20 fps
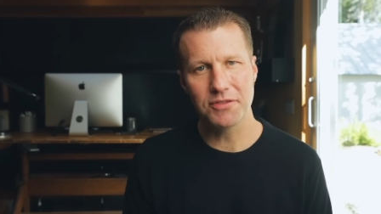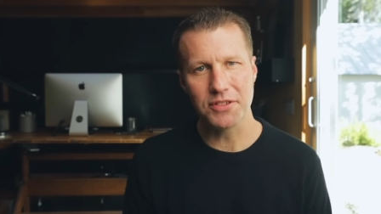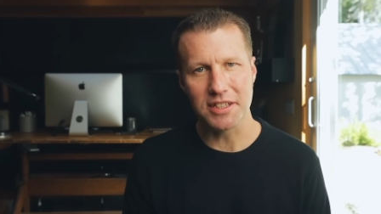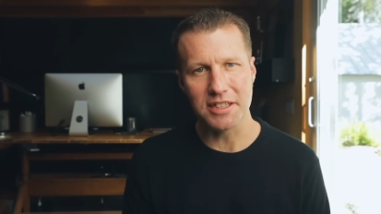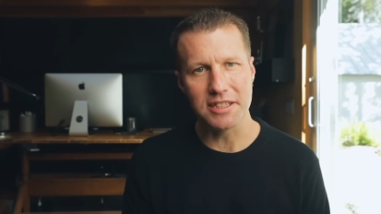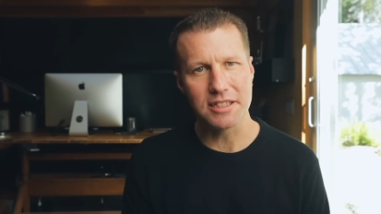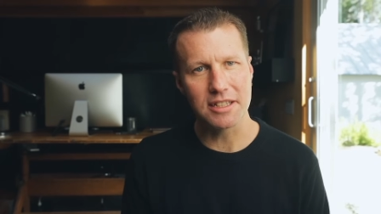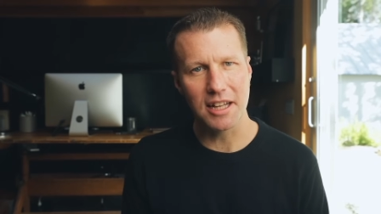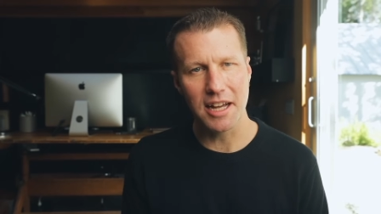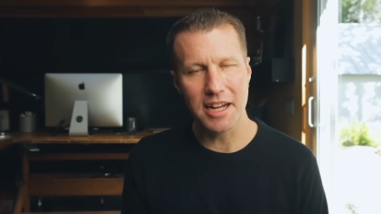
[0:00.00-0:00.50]
to
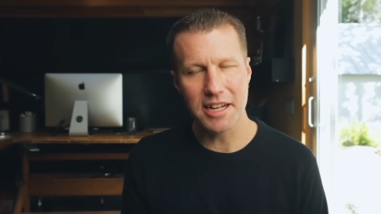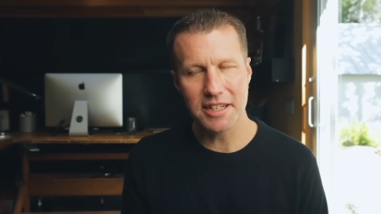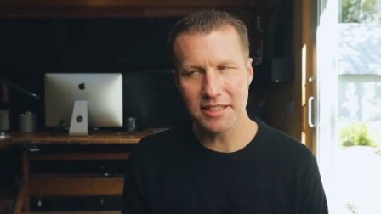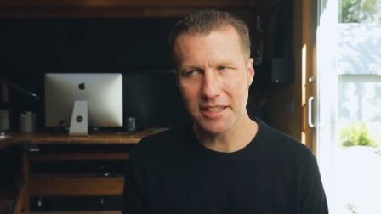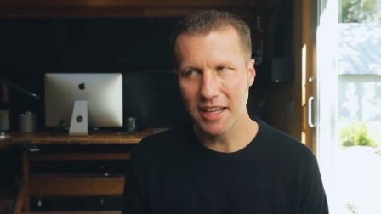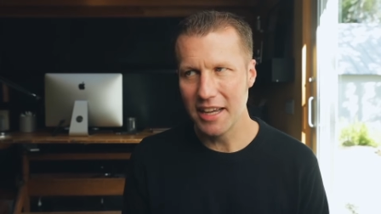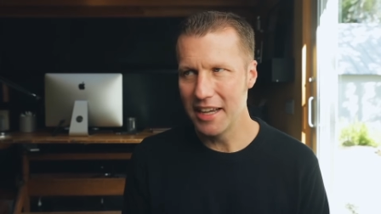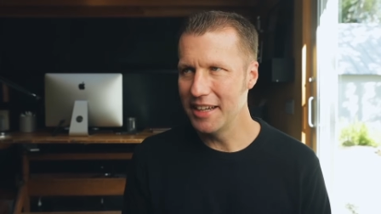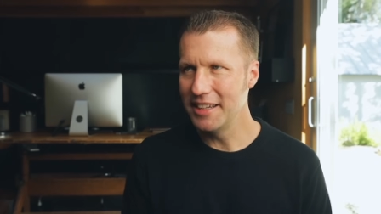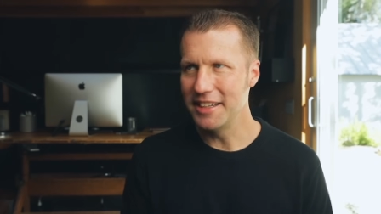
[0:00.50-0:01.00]
these clients,
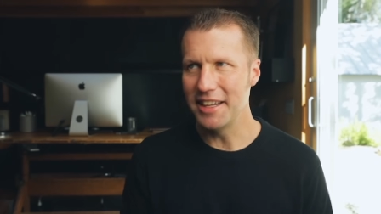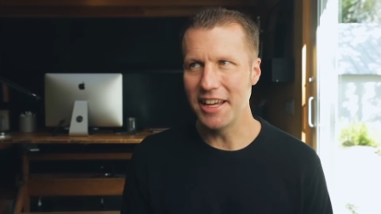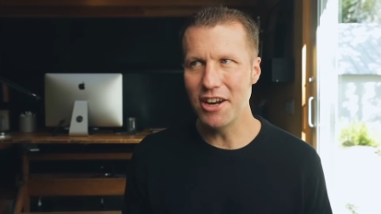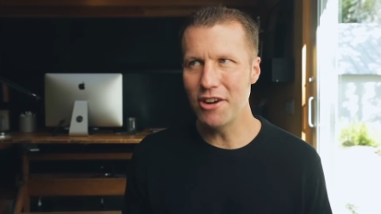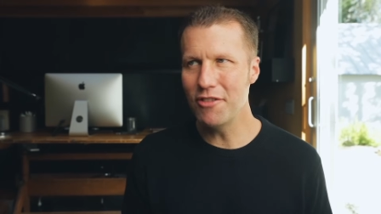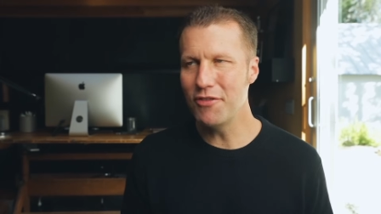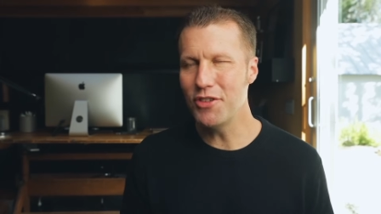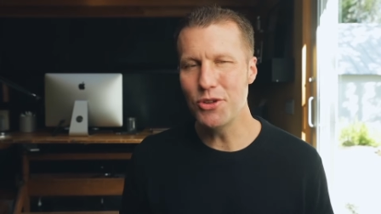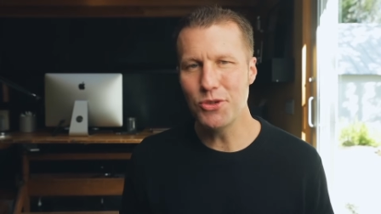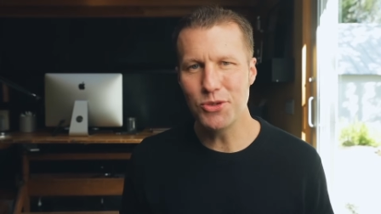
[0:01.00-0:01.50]
the
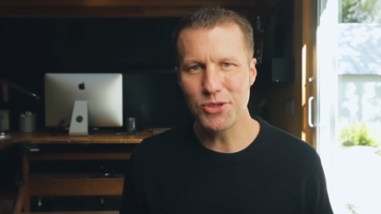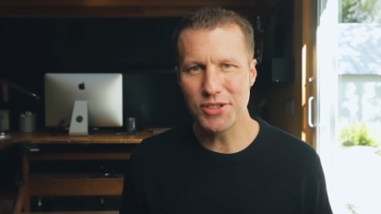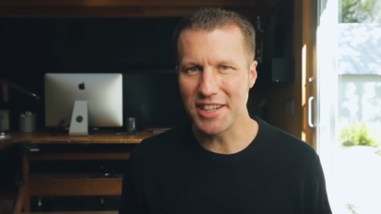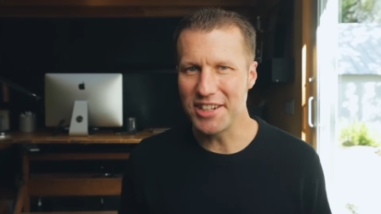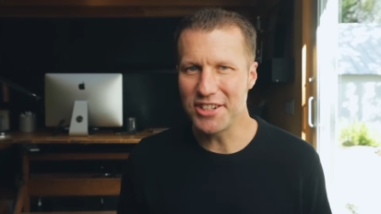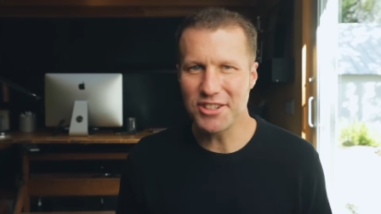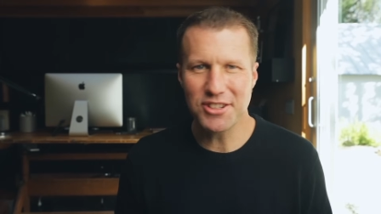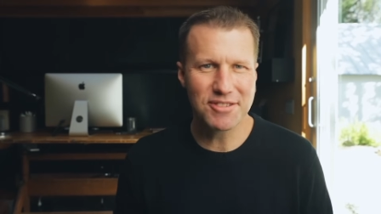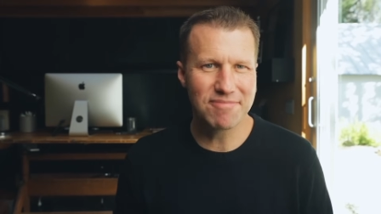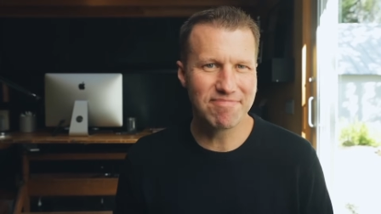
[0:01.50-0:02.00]
interviews, they
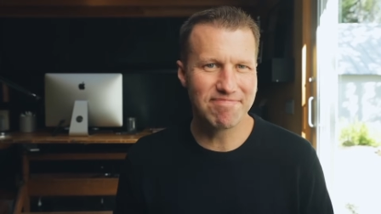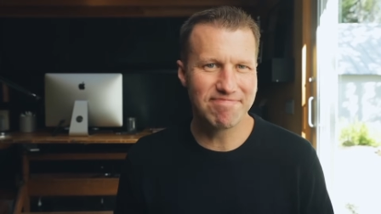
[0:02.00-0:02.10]
just